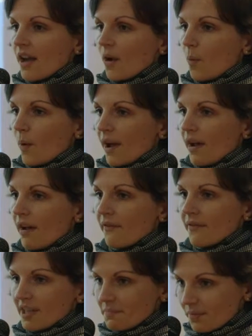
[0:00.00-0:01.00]
where
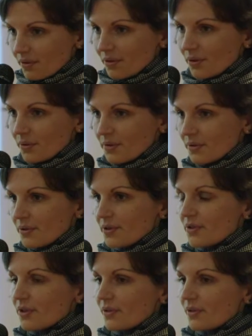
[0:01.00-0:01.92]
Facebook users